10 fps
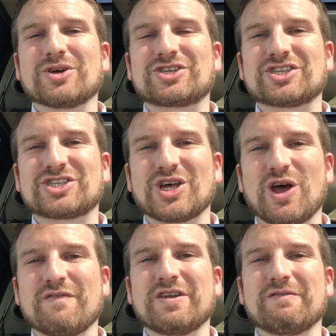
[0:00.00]
look to
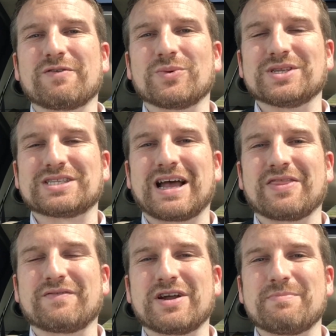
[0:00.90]
serve and influence that
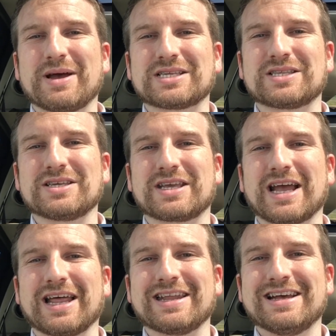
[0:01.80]
the very best that you
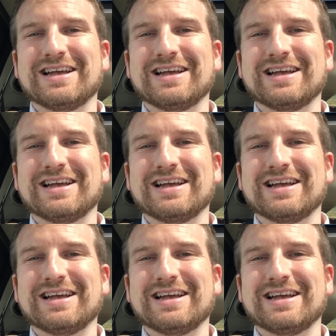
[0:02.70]
can,